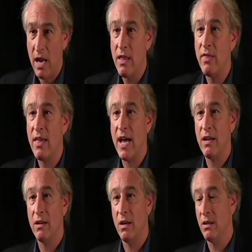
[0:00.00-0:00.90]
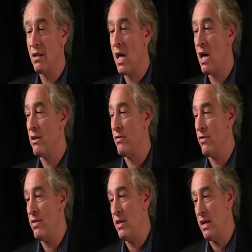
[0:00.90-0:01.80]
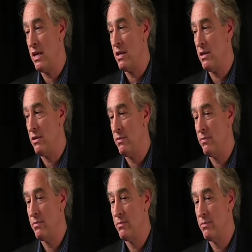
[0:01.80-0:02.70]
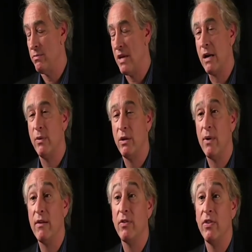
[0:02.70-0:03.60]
And that a lot of the equity waiver